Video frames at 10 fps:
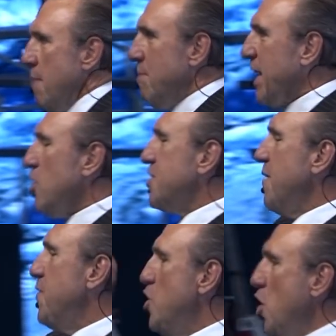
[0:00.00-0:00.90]
Because
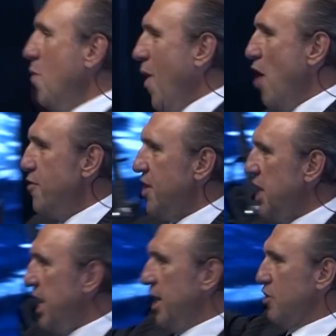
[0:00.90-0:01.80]
if you won't
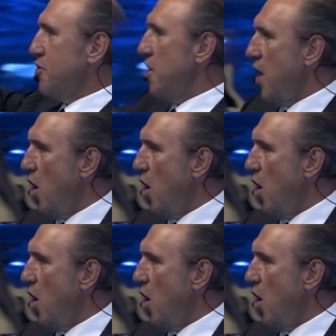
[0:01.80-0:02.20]
yield to the